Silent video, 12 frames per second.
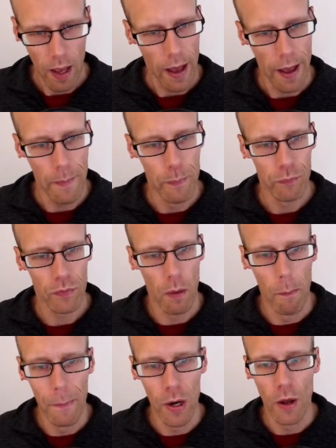
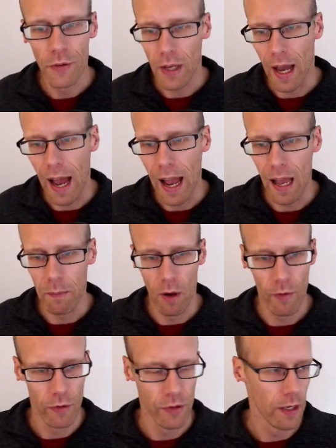But I am not a
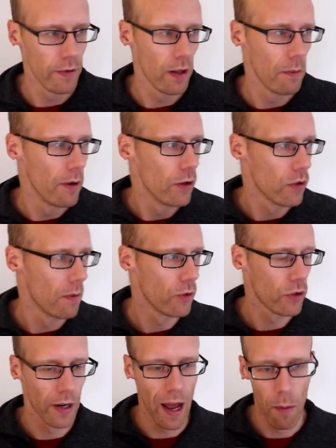front-end developer, so I'm just
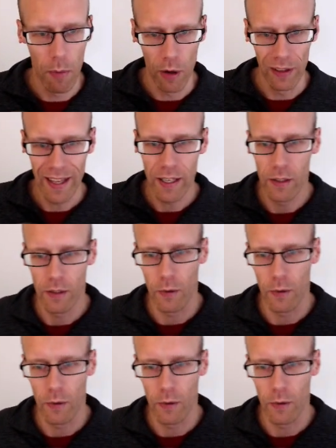going to output a list